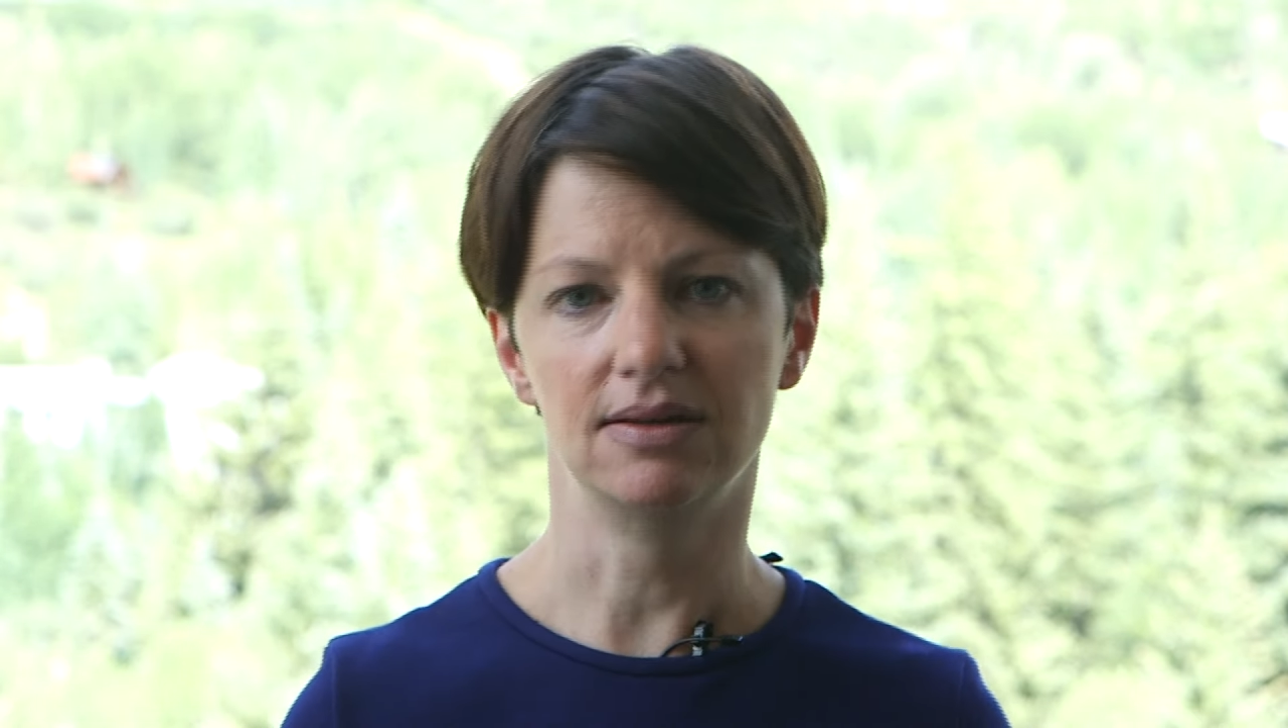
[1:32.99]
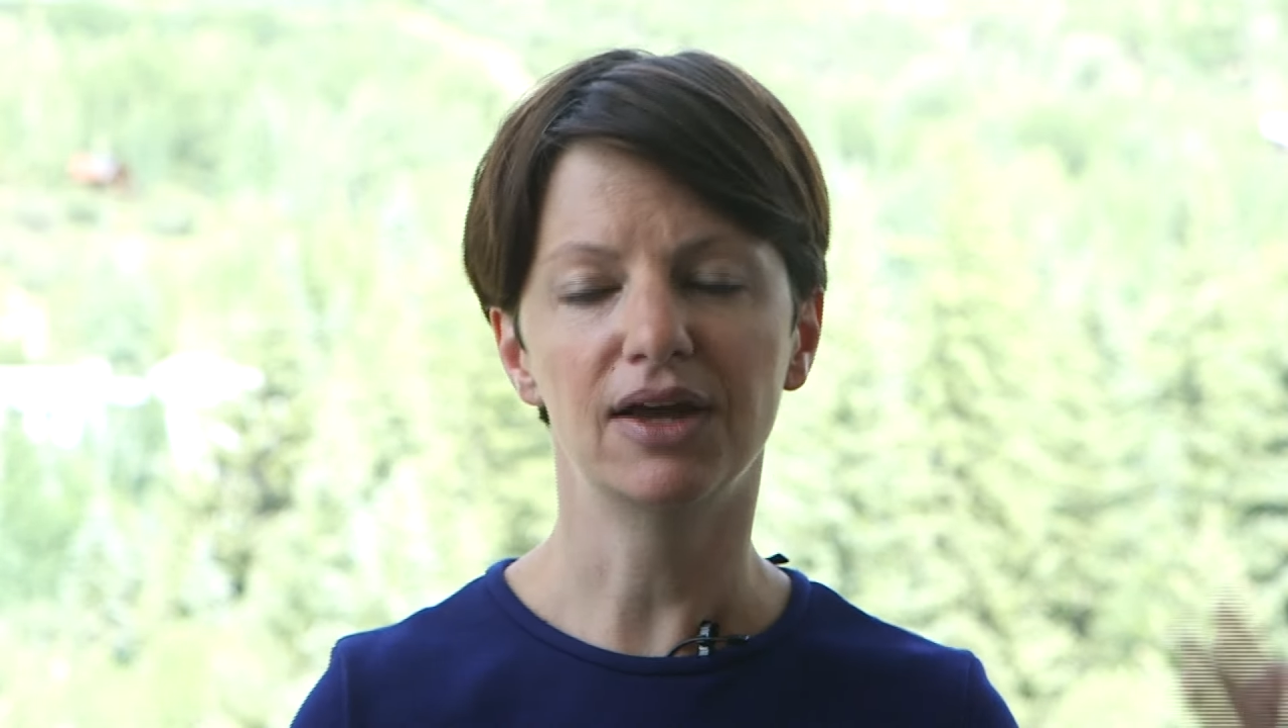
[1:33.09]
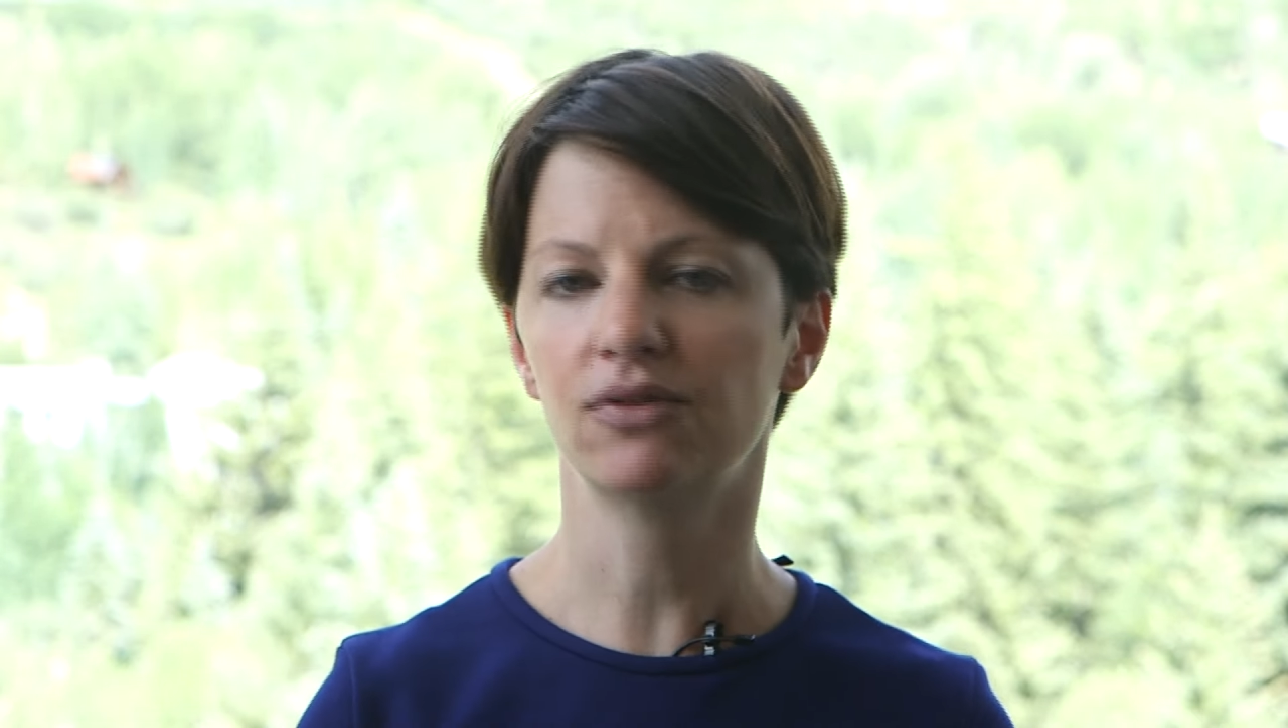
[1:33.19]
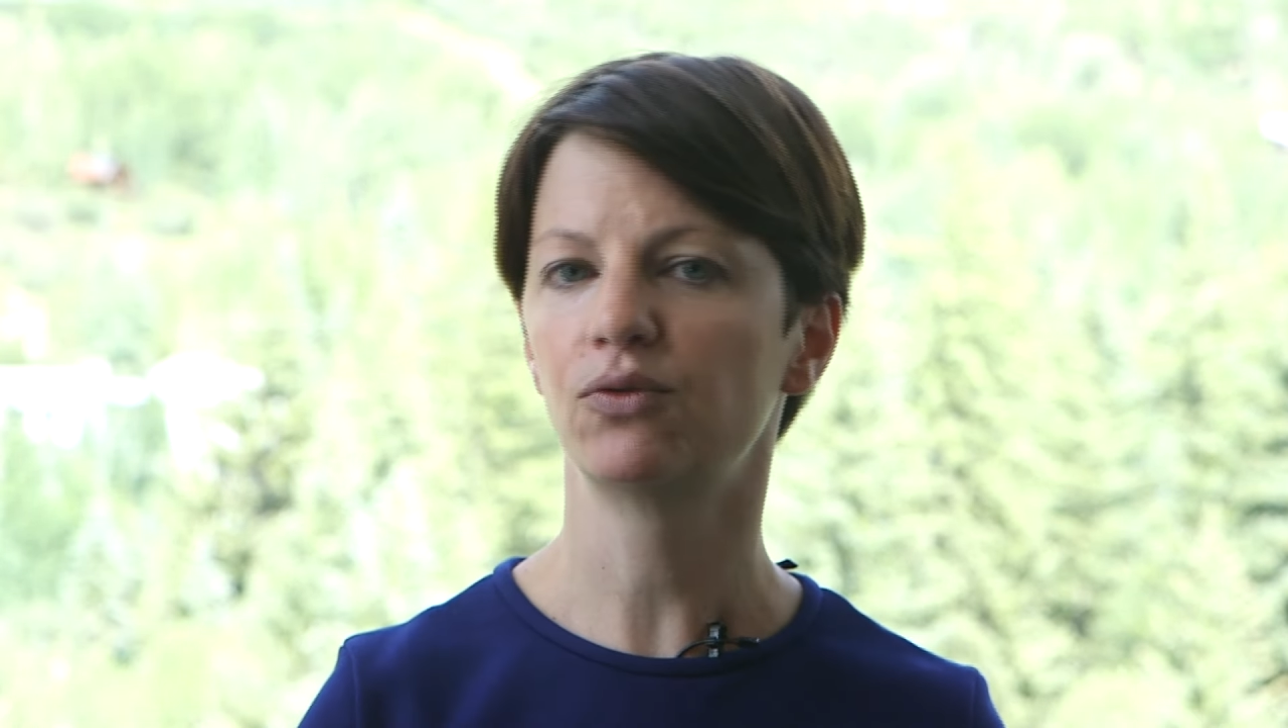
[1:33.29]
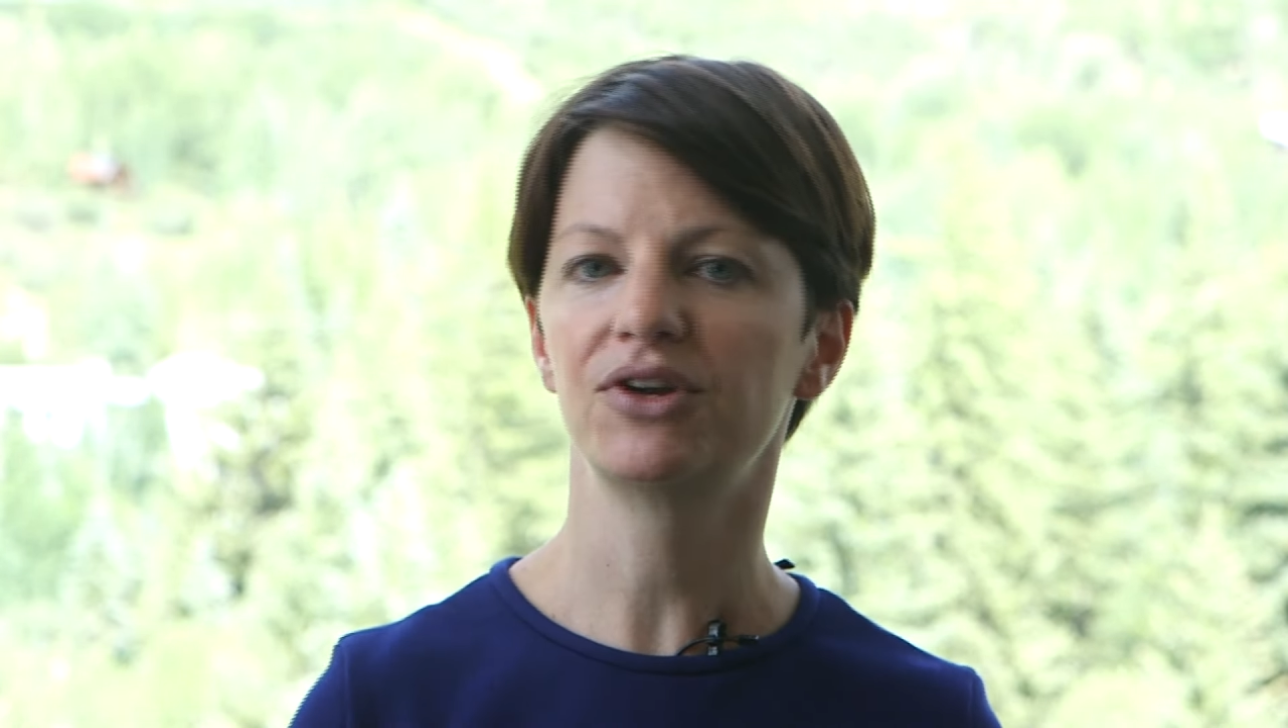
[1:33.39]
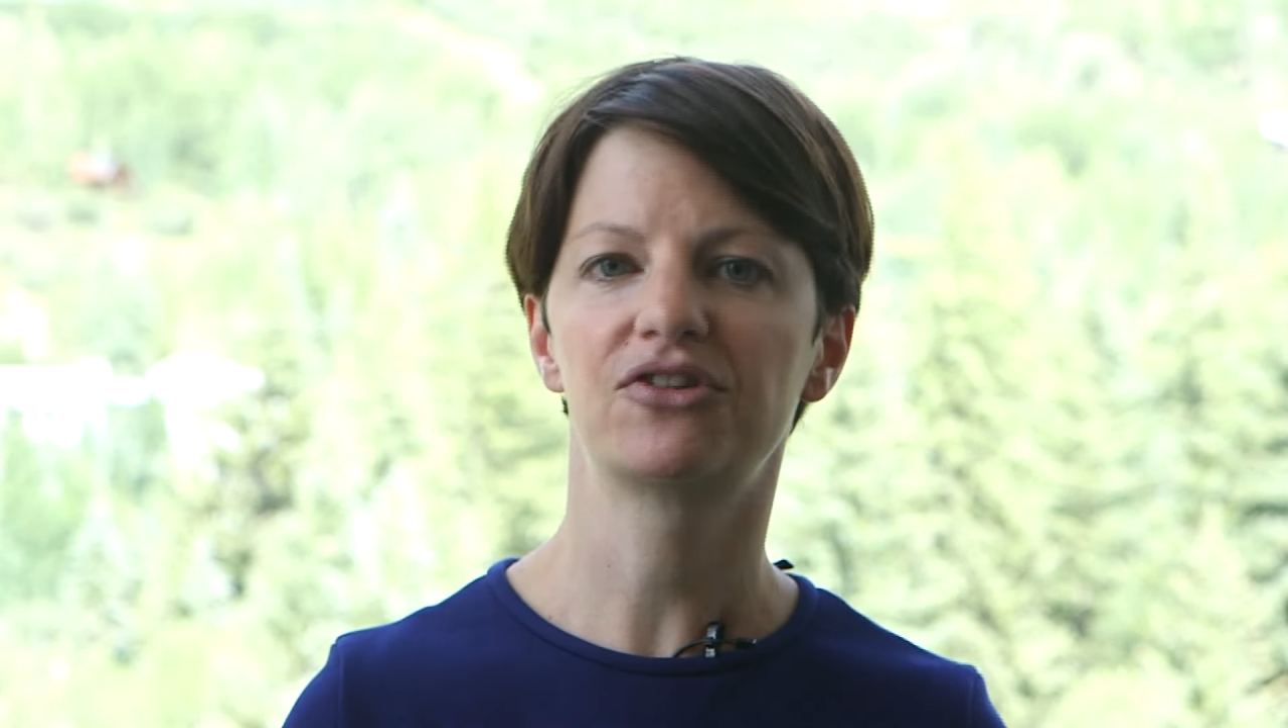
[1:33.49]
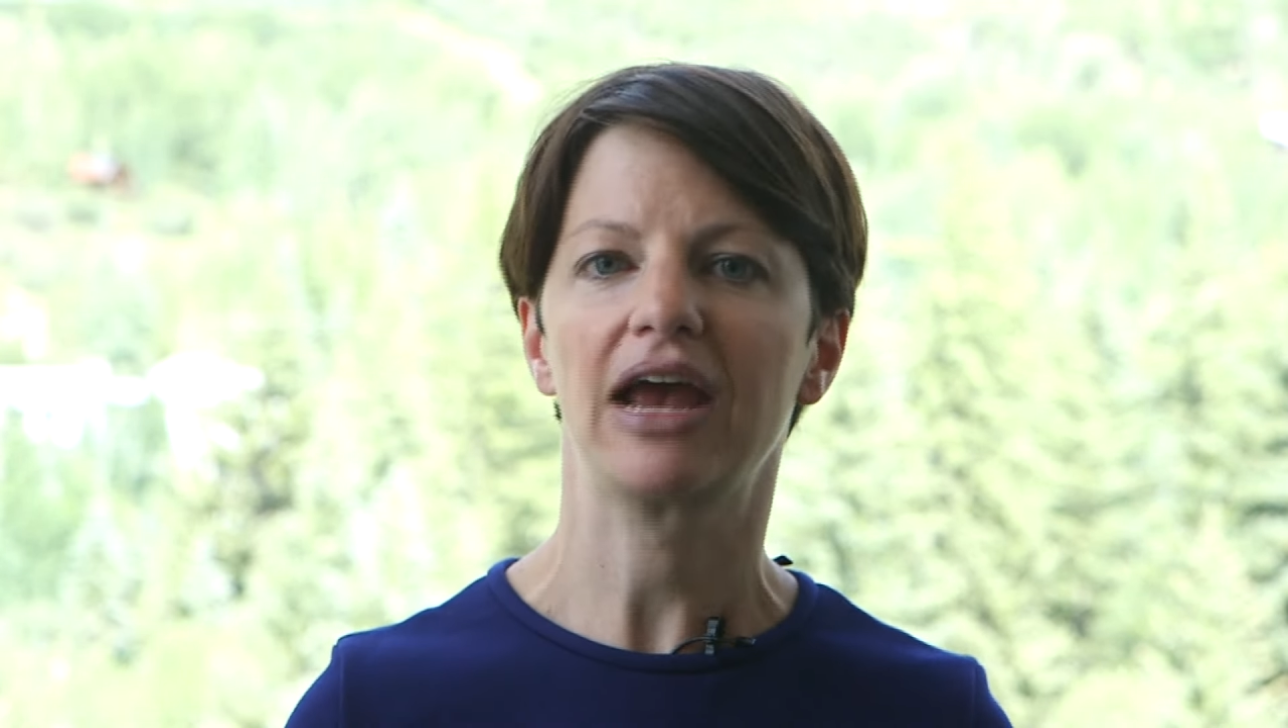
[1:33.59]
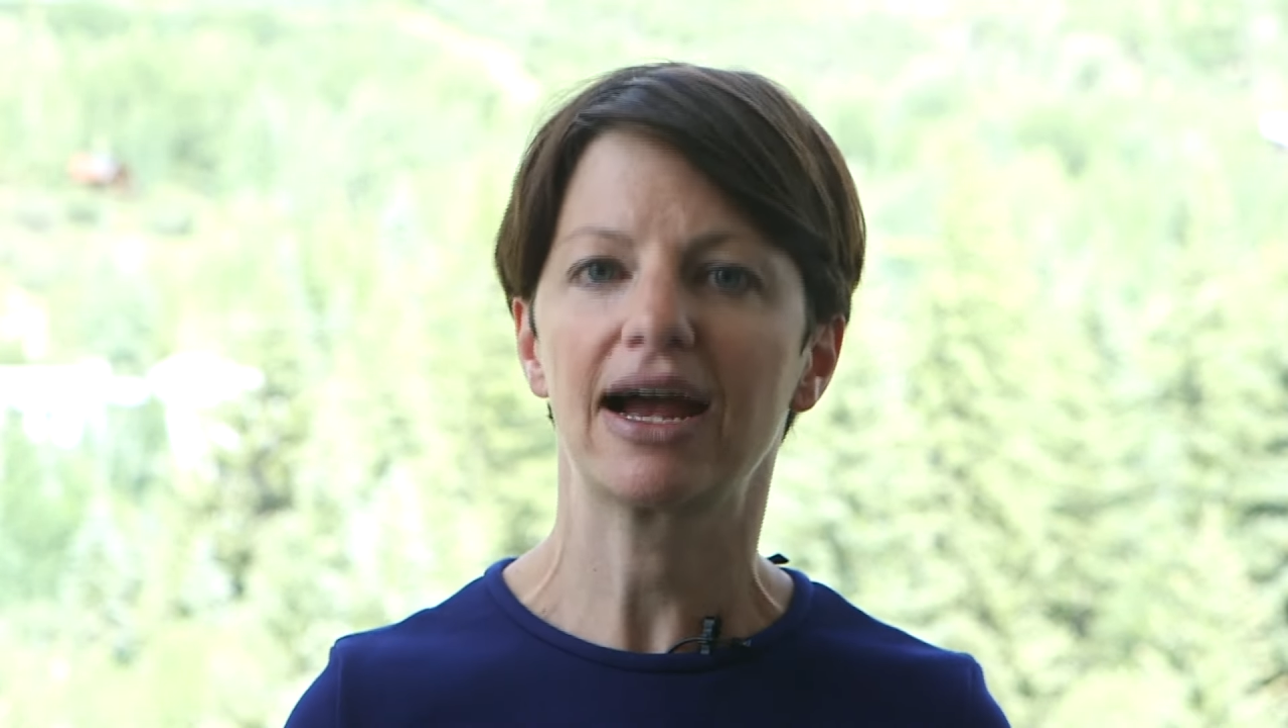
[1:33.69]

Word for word: none of which